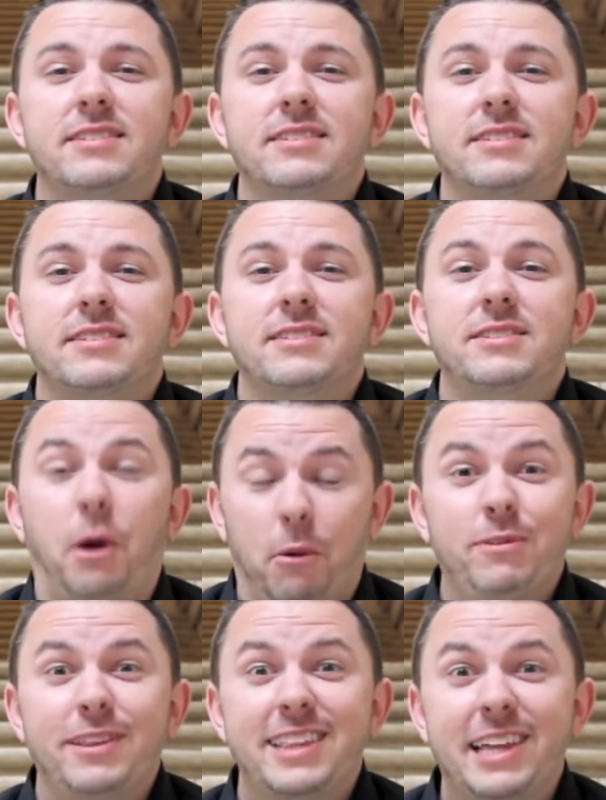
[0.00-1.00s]
No,
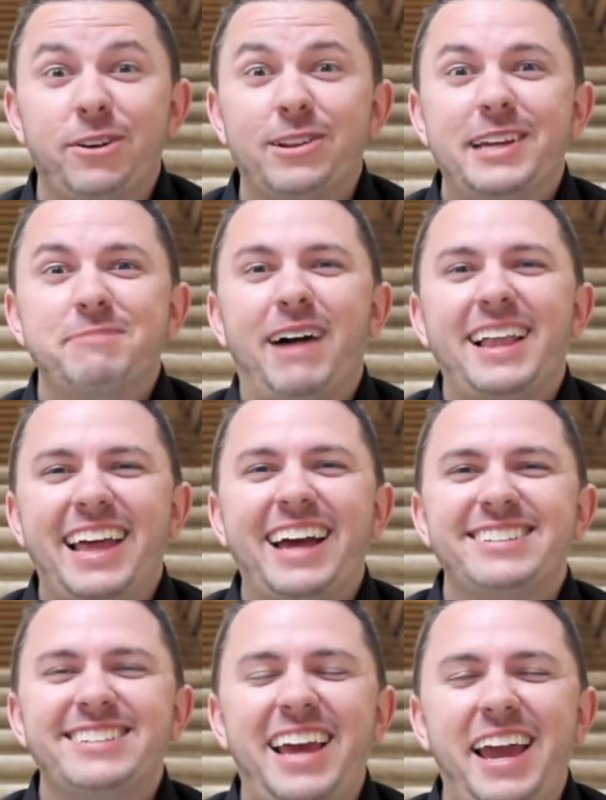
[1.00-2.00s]
literally, my
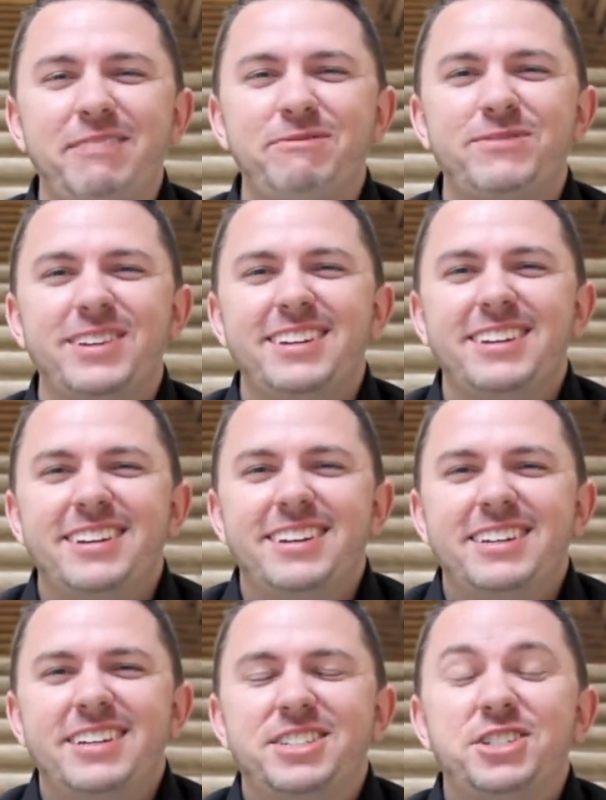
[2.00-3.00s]
last
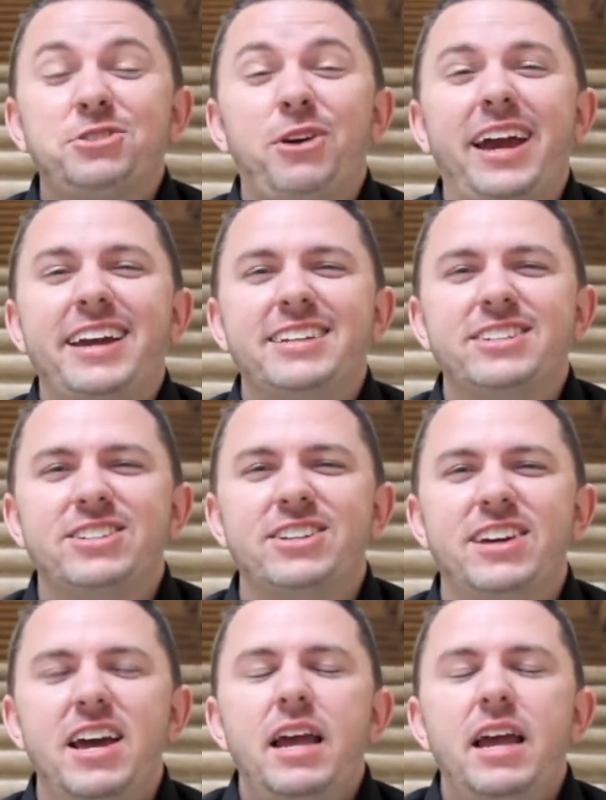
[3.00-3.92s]
name is Strange.